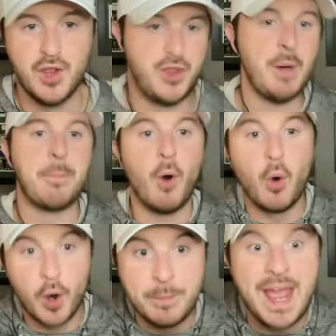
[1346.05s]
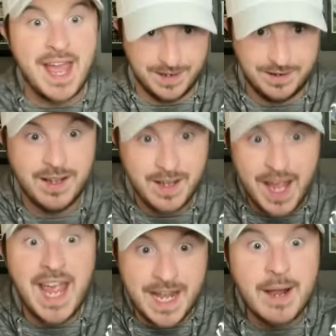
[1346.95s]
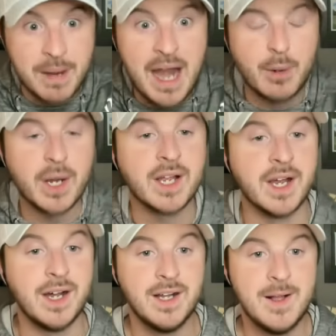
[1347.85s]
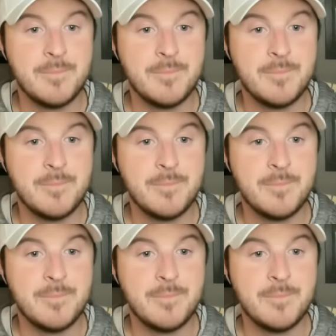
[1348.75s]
the poor man in America,